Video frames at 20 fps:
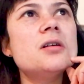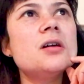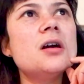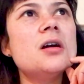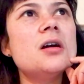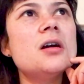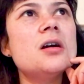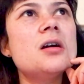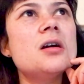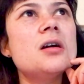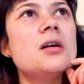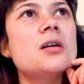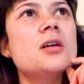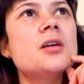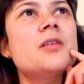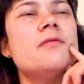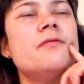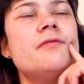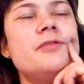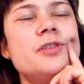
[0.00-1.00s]
Uh,
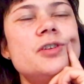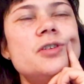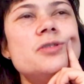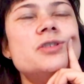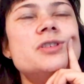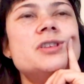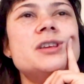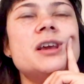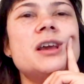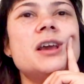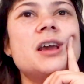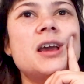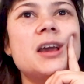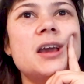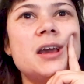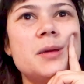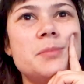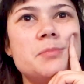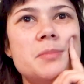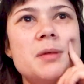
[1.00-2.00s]
confusing
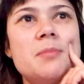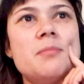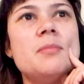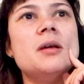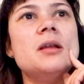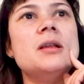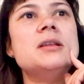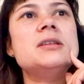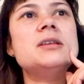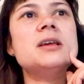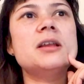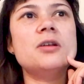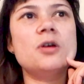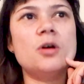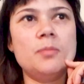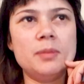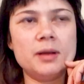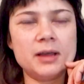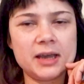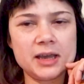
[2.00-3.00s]
commitment and
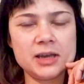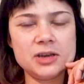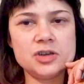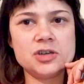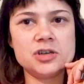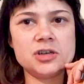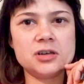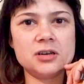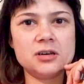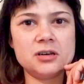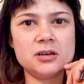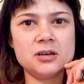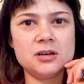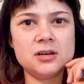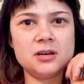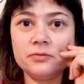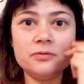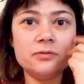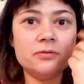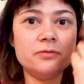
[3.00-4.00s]
obligation.
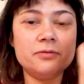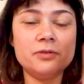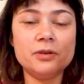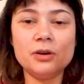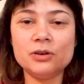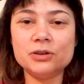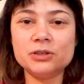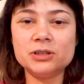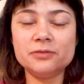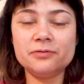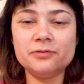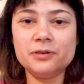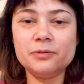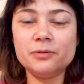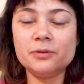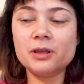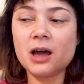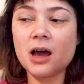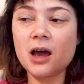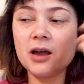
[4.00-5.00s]
Philosophy
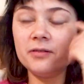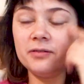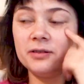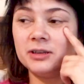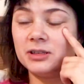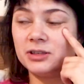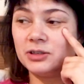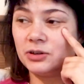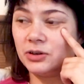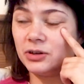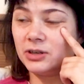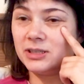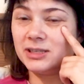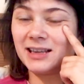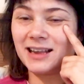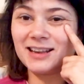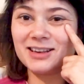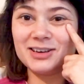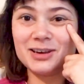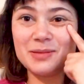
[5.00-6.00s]
with Iris on a
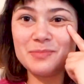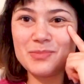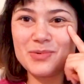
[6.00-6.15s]
Saturday